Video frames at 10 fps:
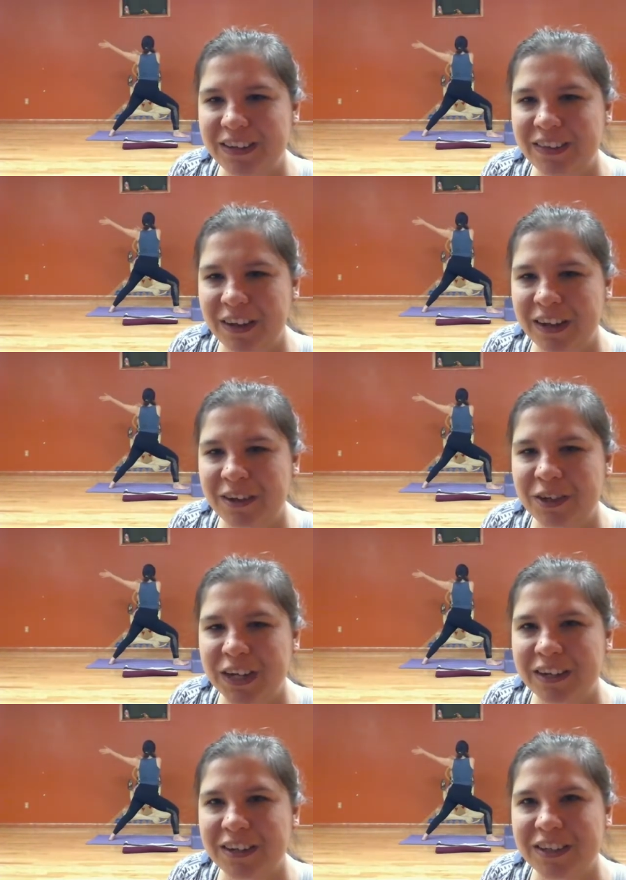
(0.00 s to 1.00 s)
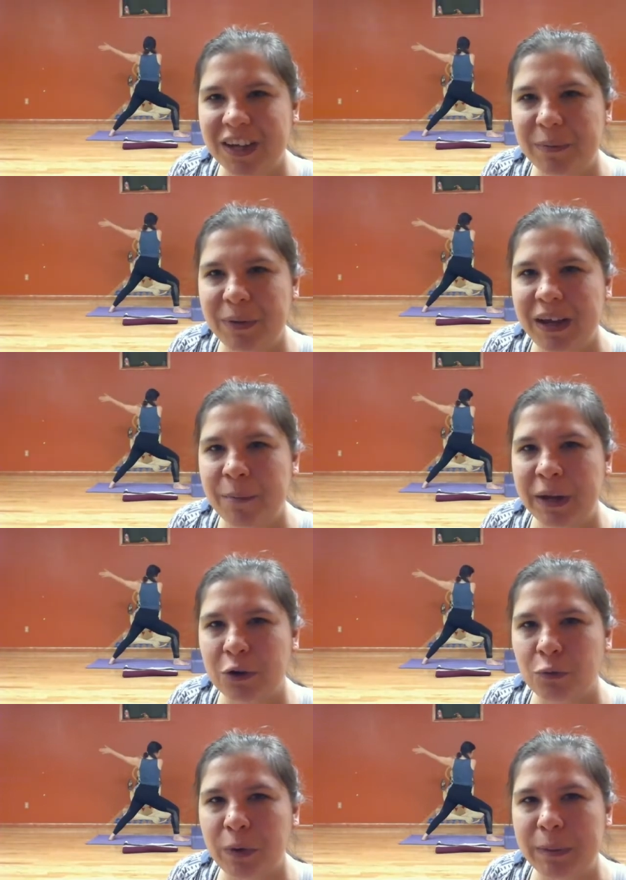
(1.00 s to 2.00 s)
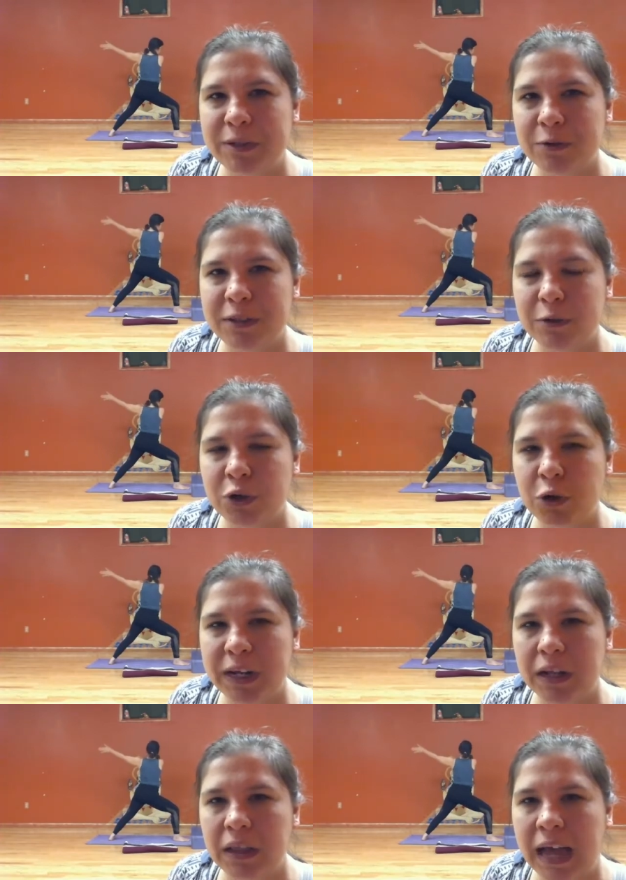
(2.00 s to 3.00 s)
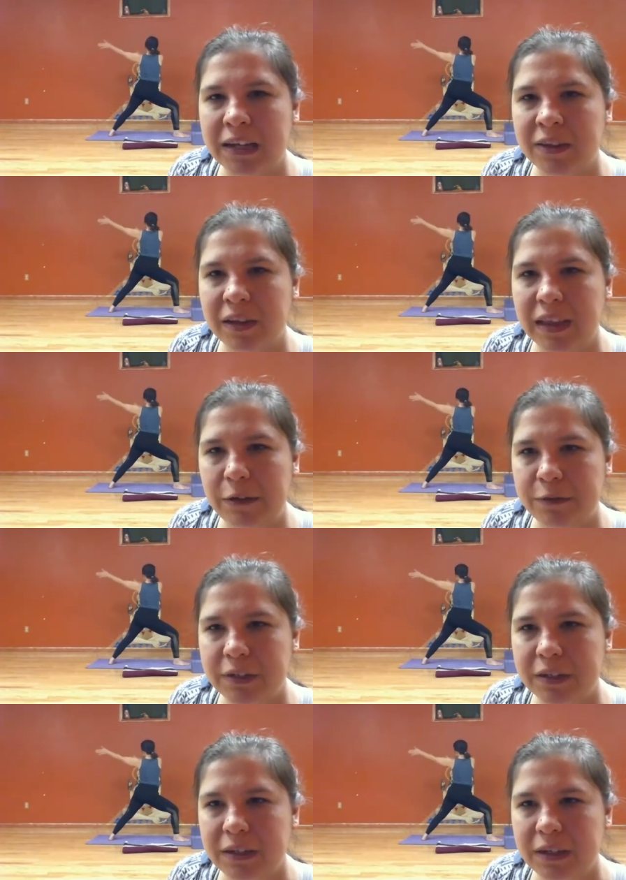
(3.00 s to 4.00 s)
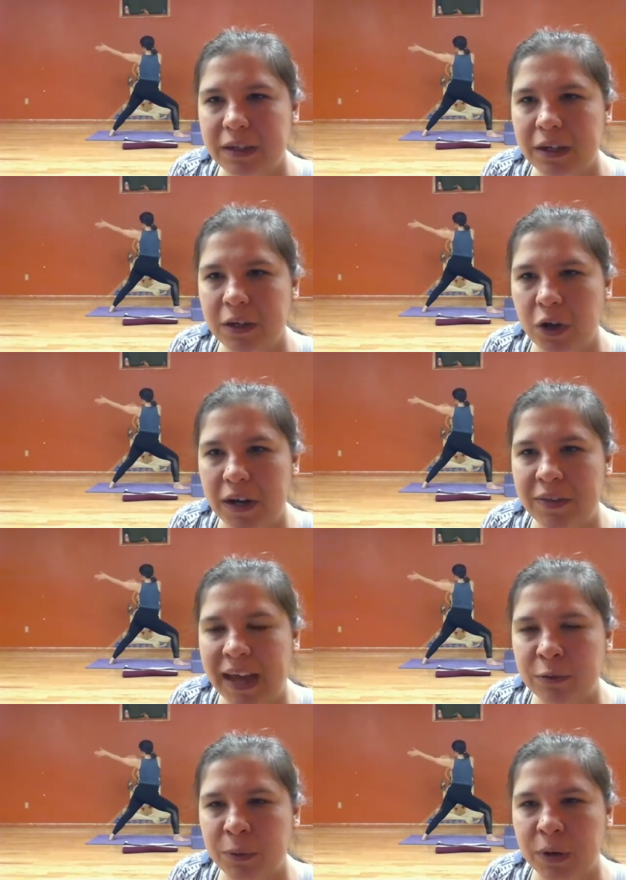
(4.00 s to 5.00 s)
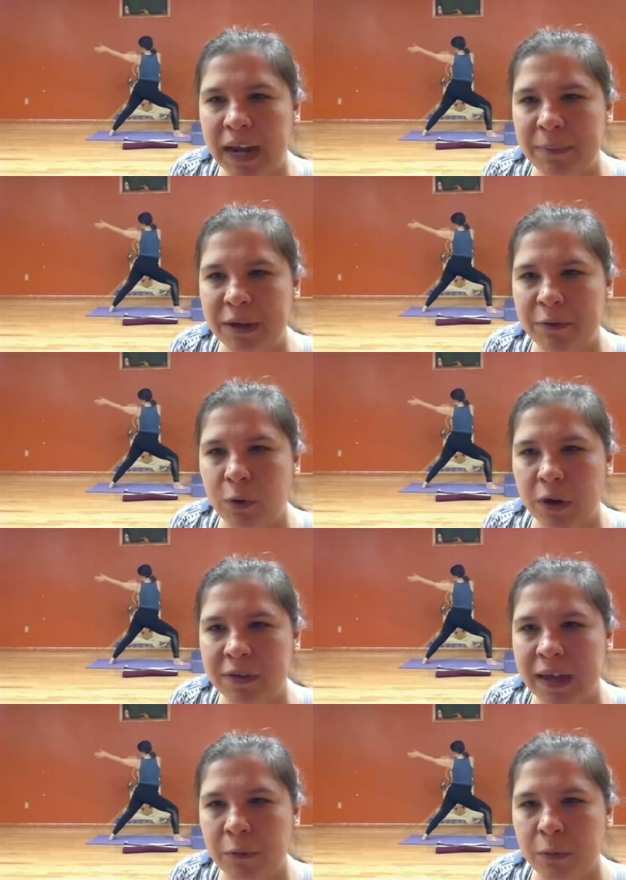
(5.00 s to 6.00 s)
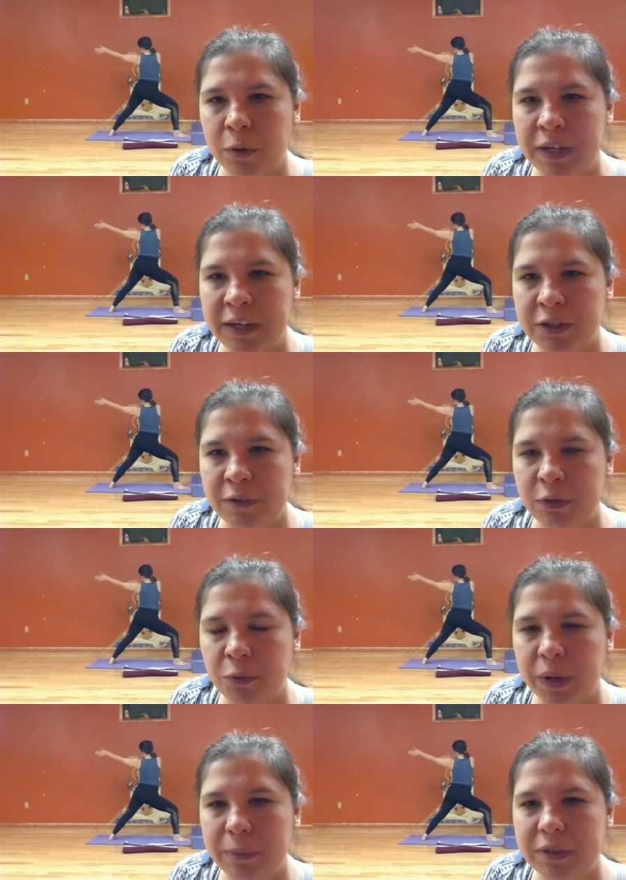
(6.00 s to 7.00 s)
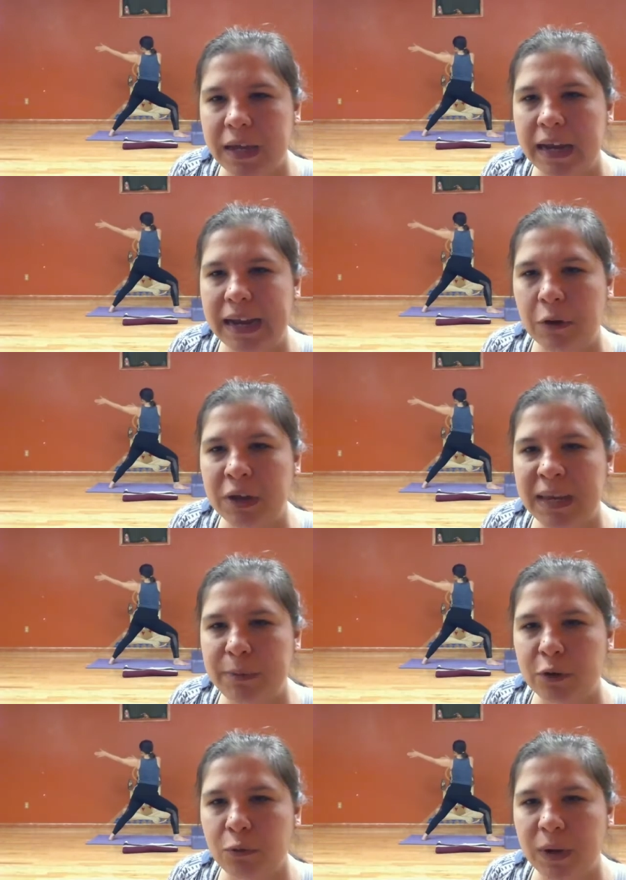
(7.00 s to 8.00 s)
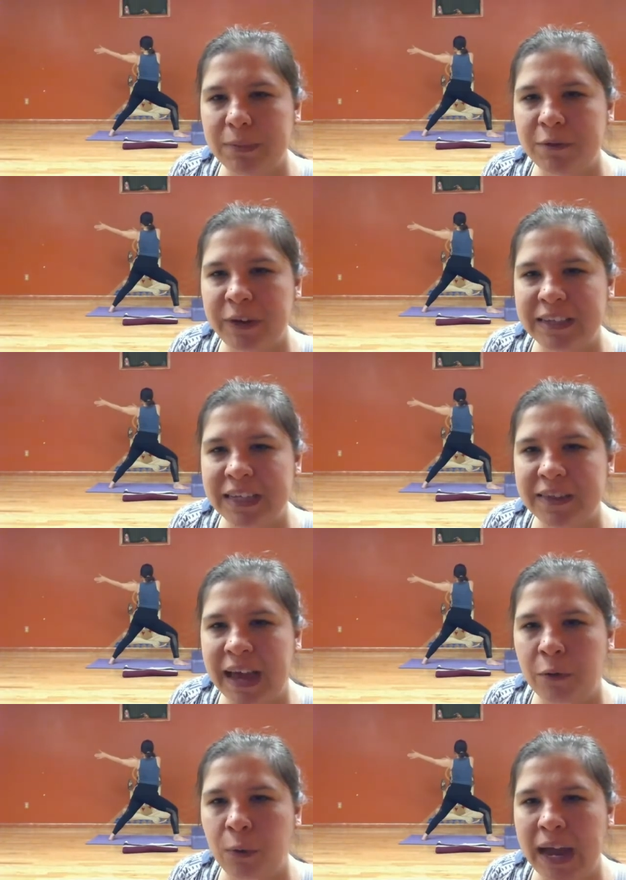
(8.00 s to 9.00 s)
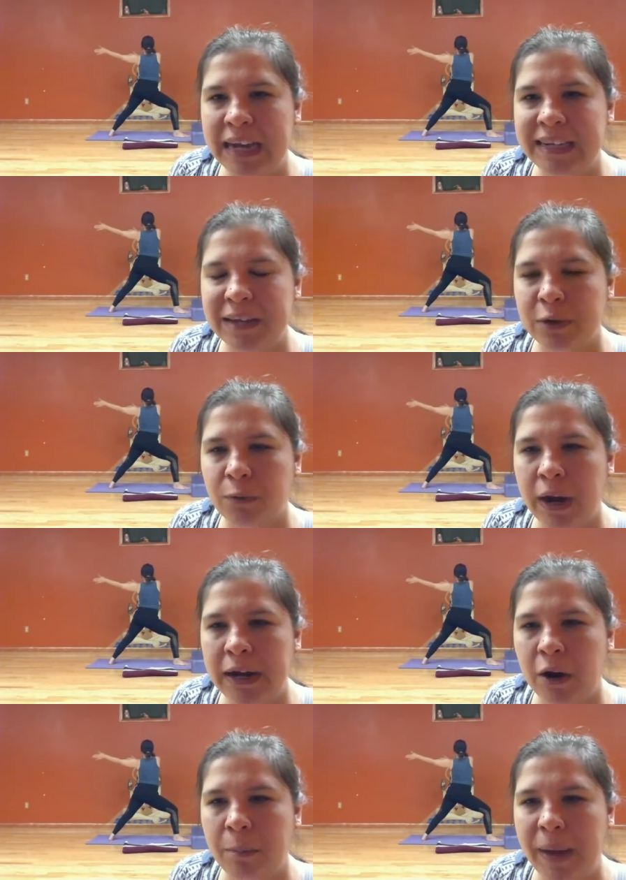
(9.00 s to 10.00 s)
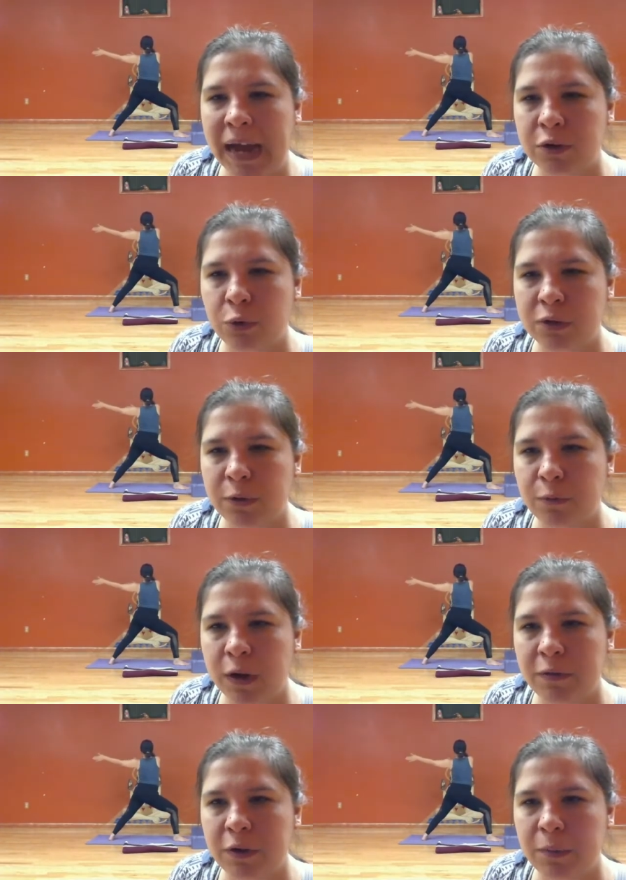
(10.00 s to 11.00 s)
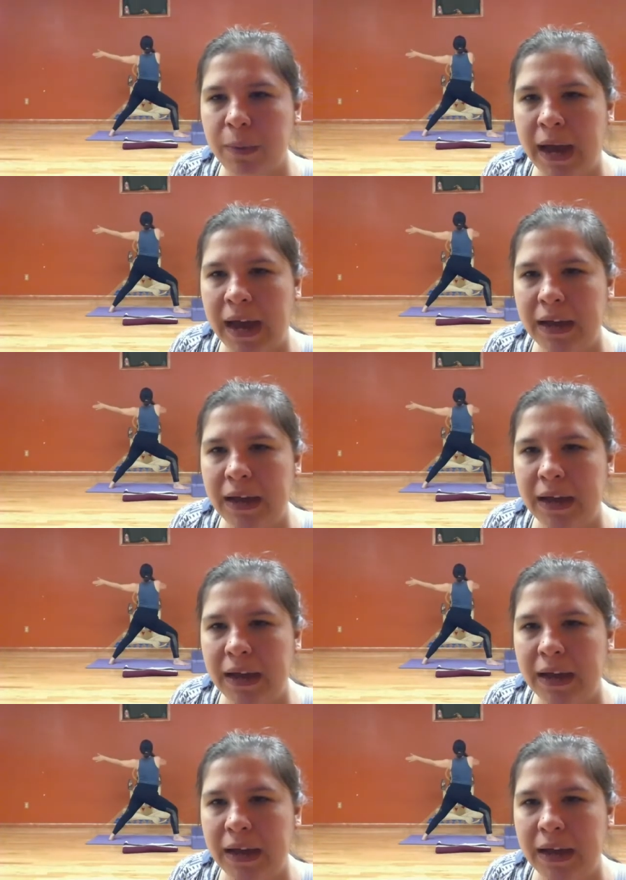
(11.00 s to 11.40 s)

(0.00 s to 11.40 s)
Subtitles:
There you go, Jen. Good job. But your ribs are still turning a lot to the left. Good. That's what we're aiming for, is that rotation of the ribs. Now keep your ribs facing that way. Take the right arm back towards the front of your mat.